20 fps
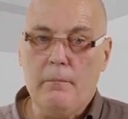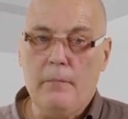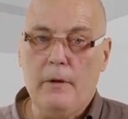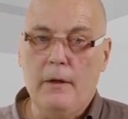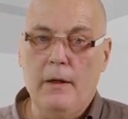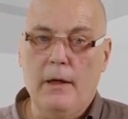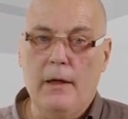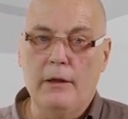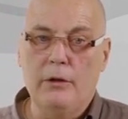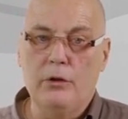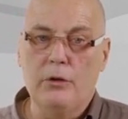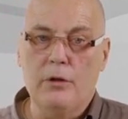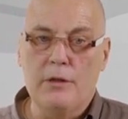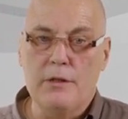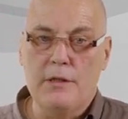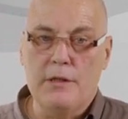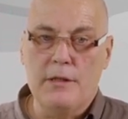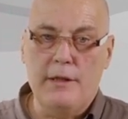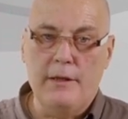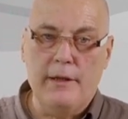And you can
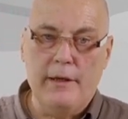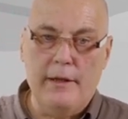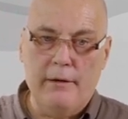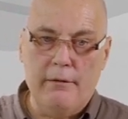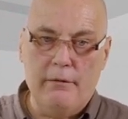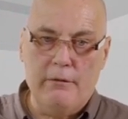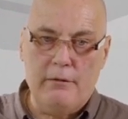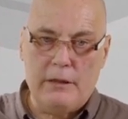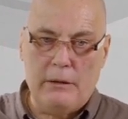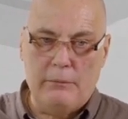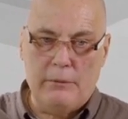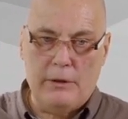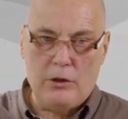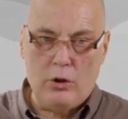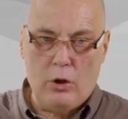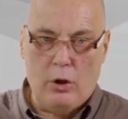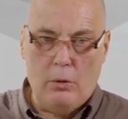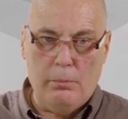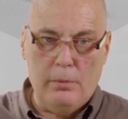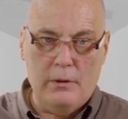see there some
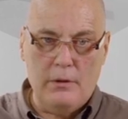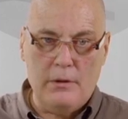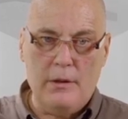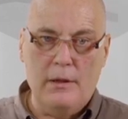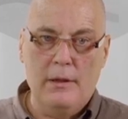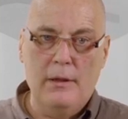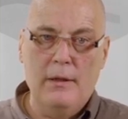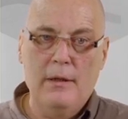examples.